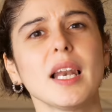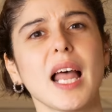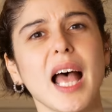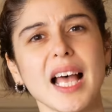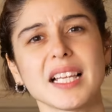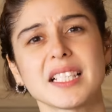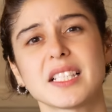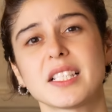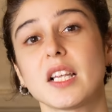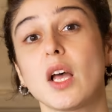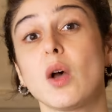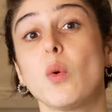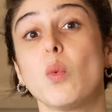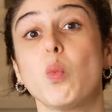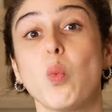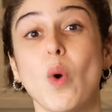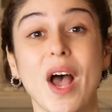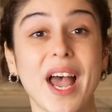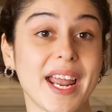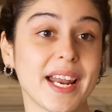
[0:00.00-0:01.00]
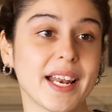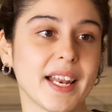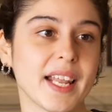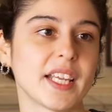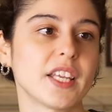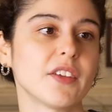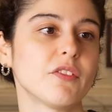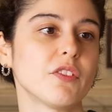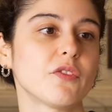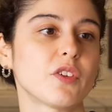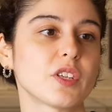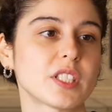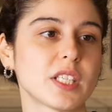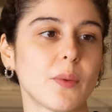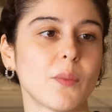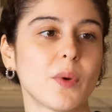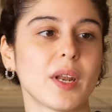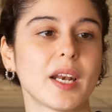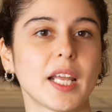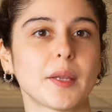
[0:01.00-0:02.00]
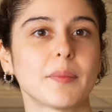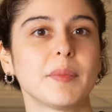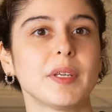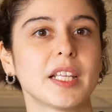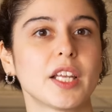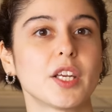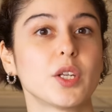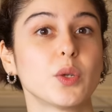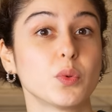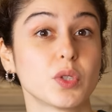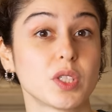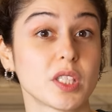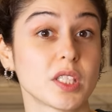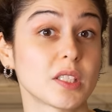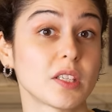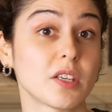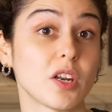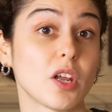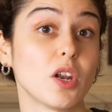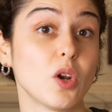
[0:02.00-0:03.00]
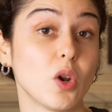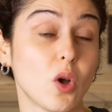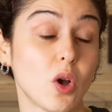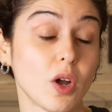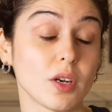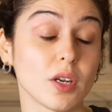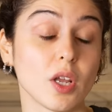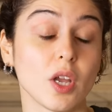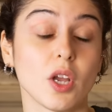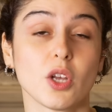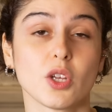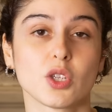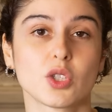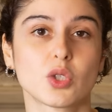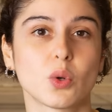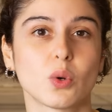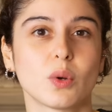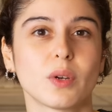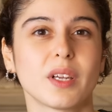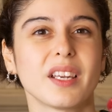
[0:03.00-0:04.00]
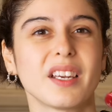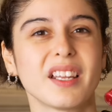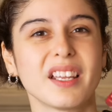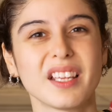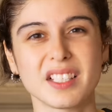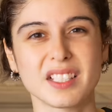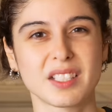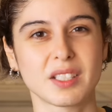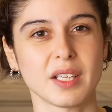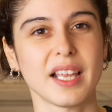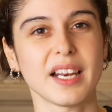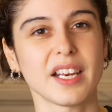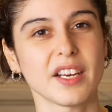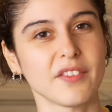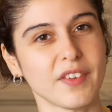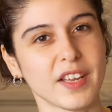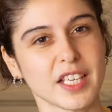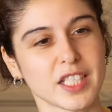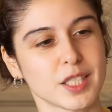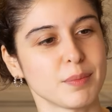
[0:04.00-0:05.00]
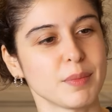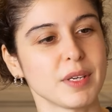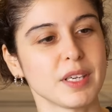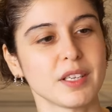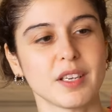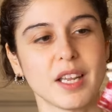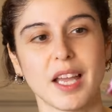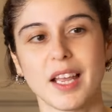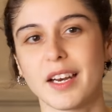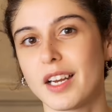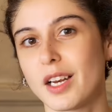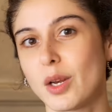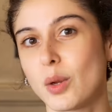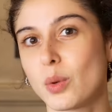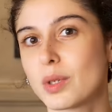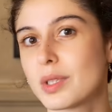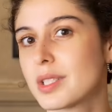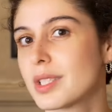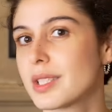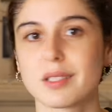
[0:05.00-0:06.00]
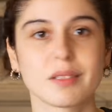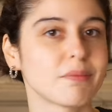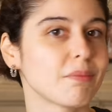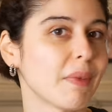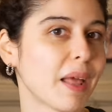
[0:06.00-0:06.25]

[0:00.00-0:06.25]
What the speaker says: lasts a while, like even for someone like me that uses it a lot. So it is an investment and it looks